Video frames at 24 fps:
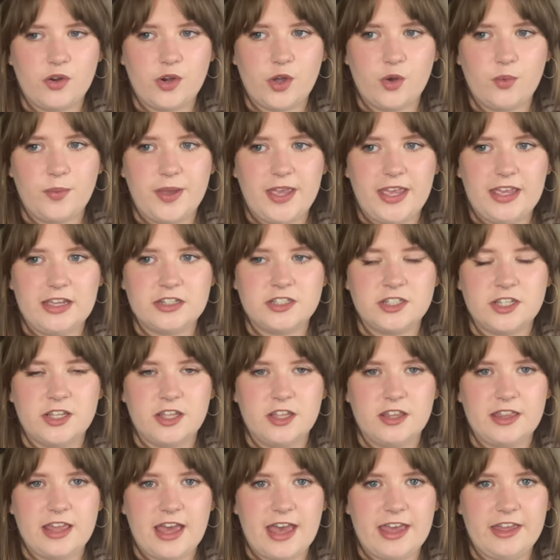away
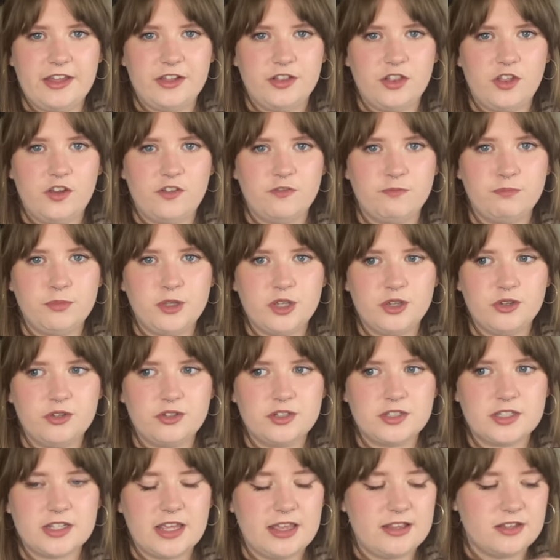to the Isle of
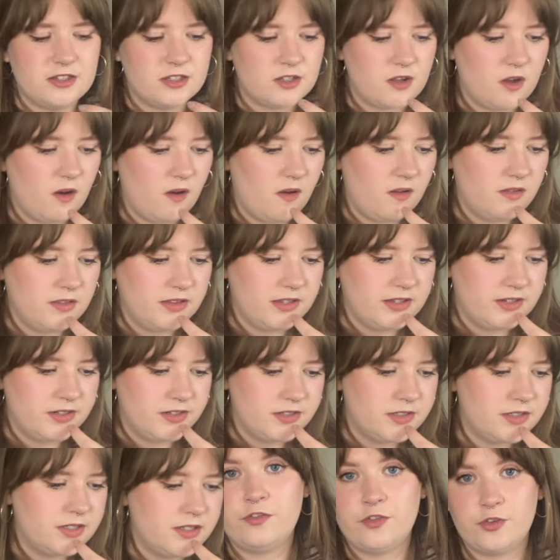Bute in
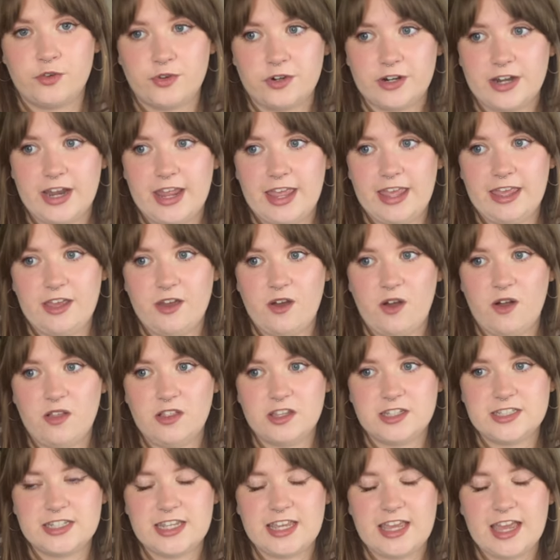Scotland for a
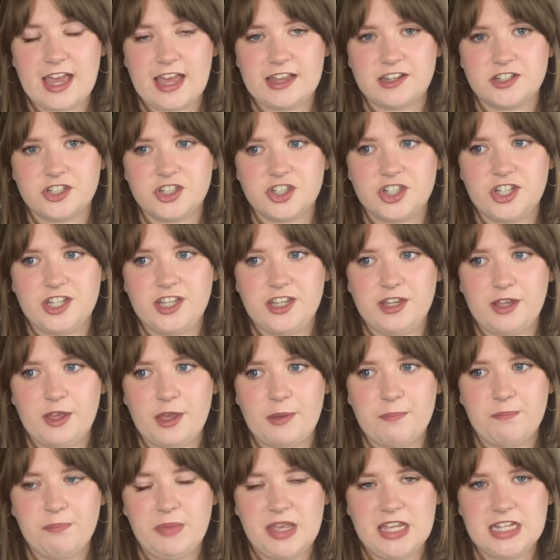holiday, and she
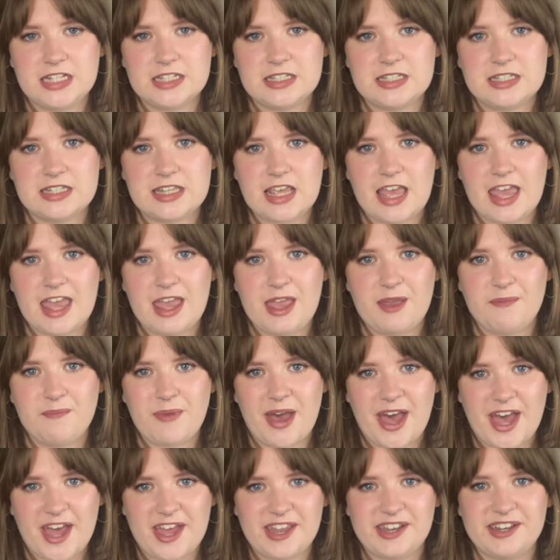meets a
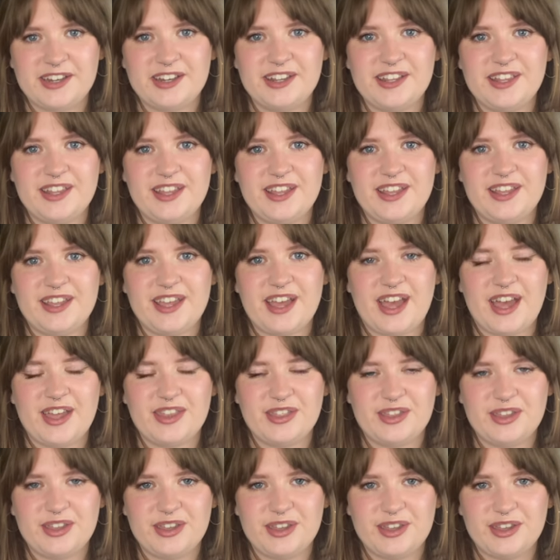man
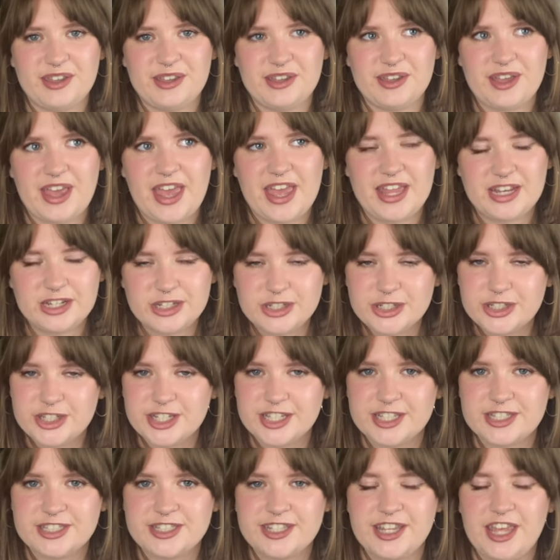at the inn she
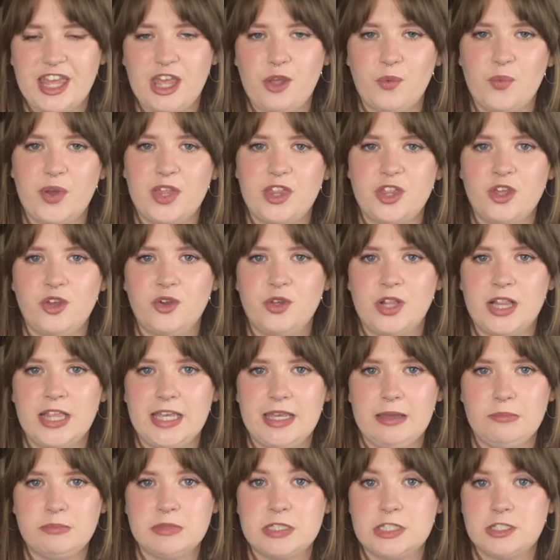is staying with who
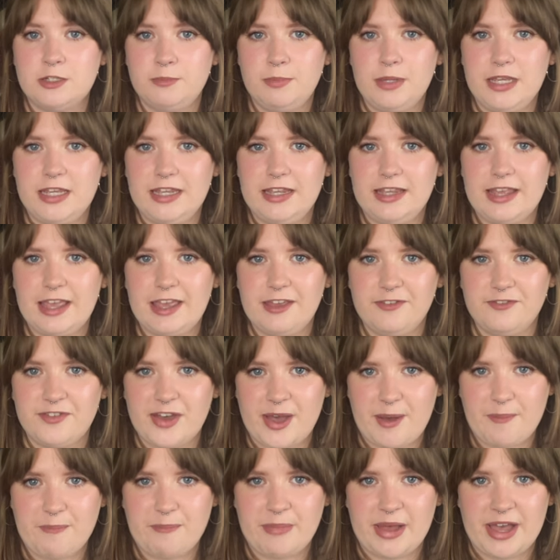claims to be a
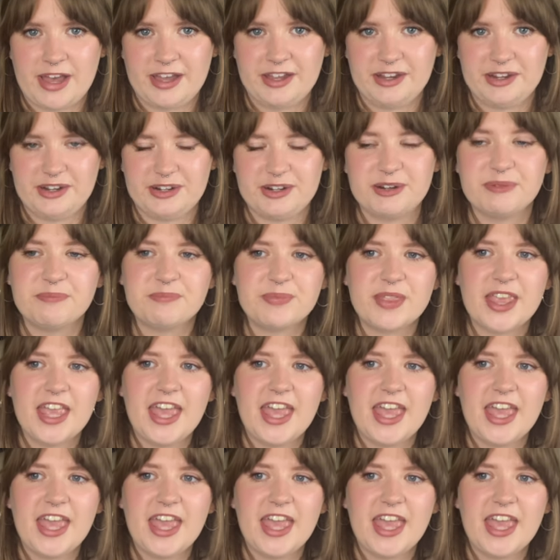vampire.